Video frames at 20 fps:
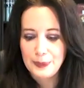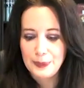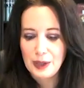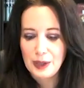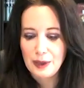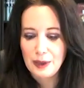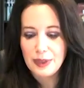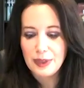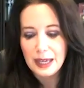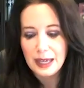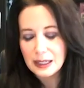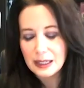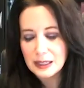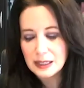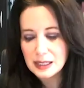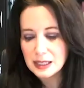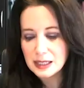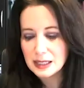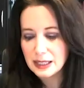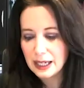
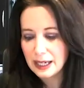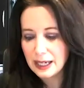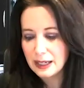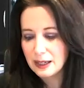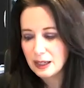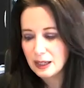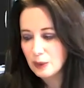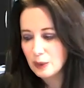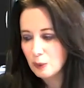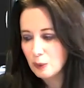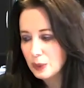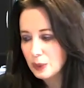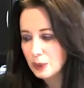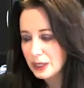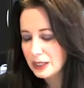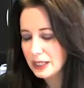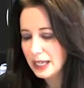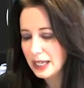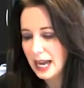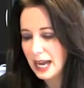Things like,
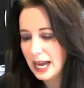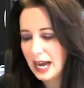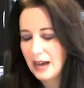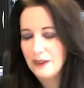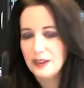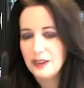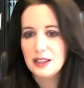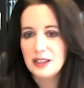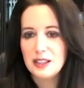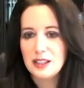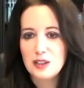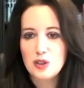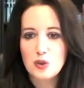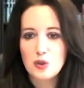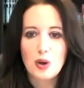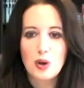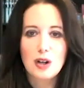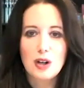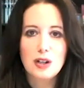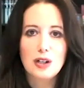really having these
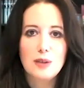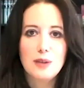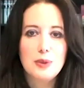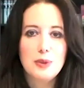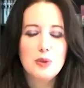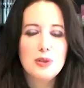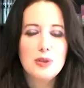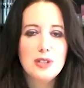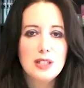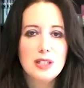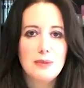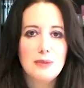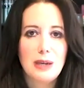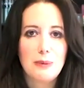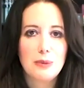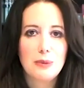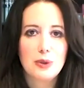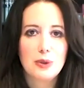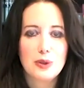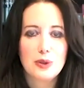strong community
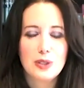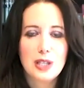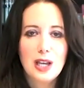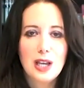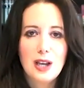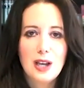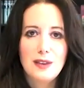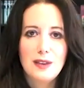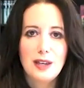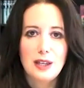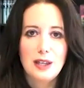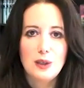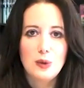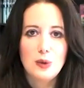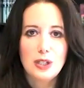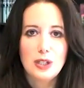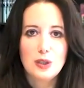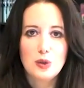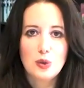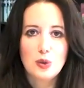members that you
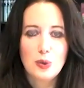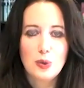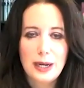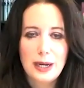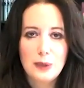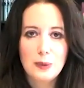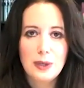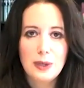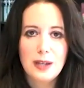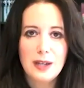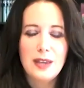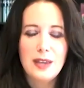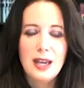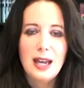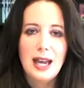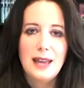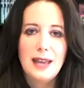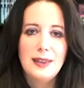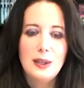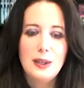can trade with
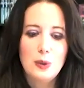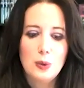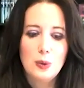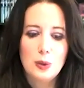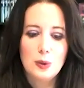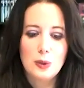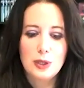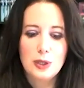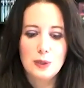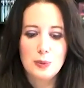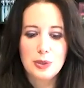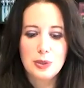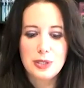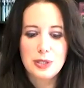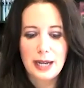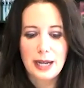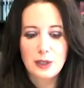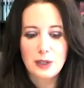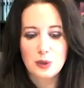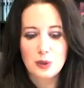and that who are going to
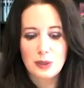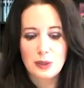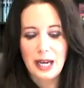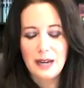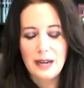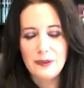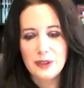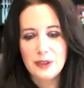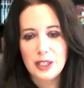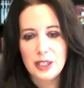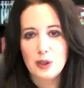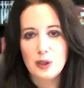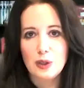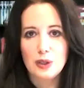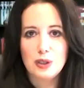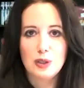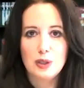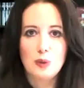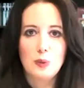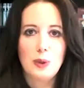protect your
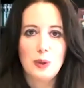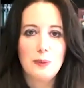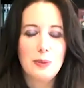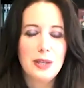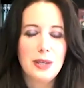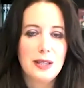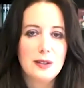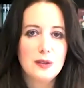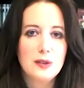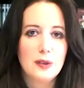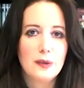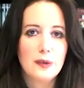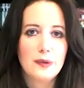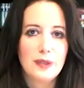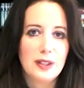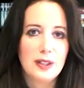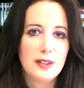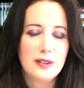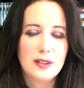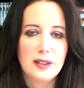livelihood. One piece of
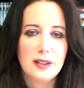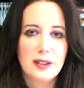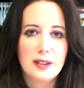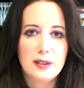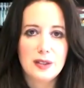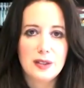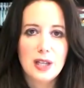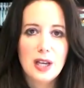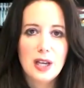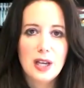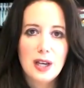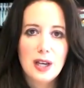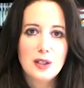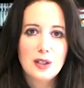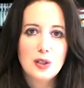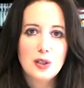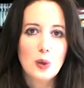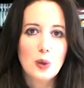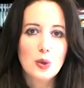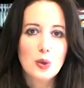this is
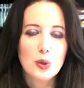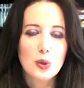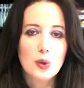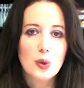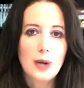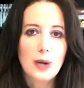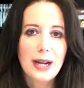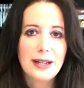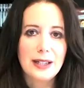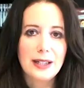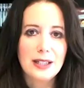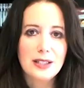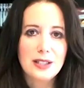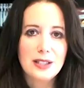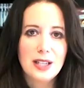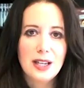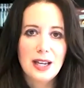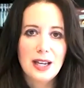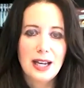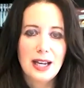social
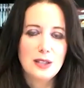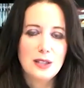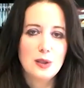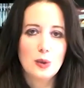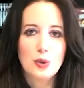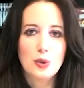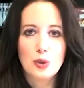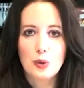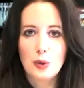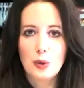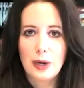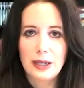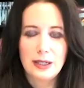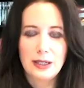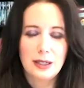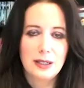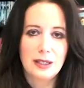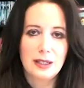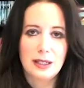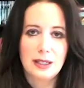credit,
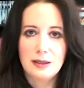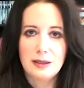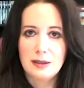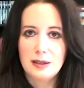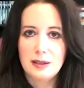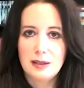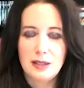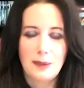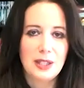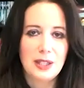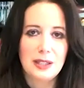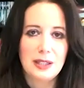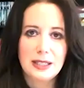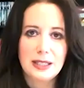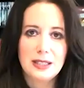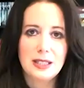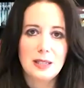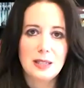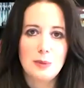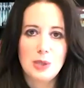and something like
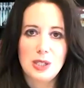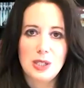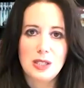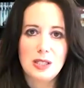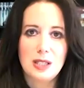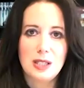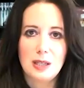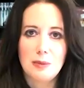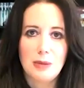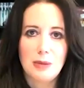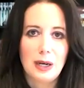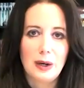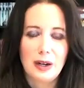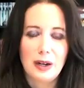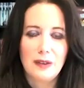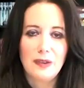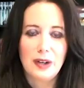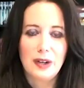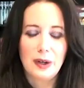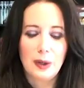a CBDC
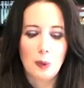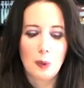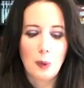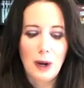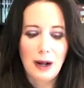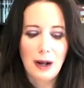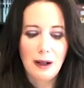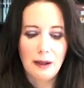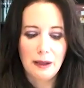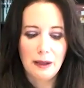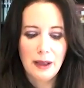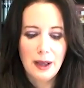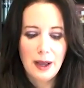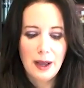marry very well.